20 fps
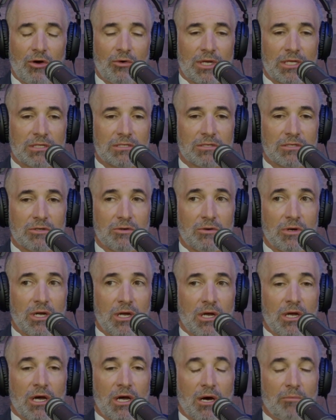going to
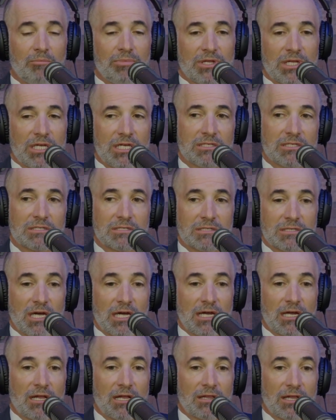a place
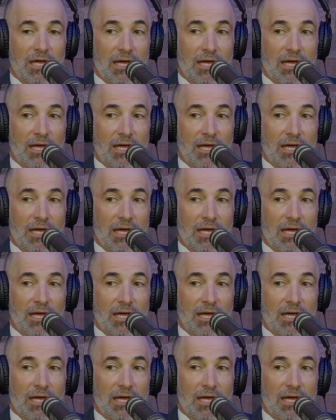like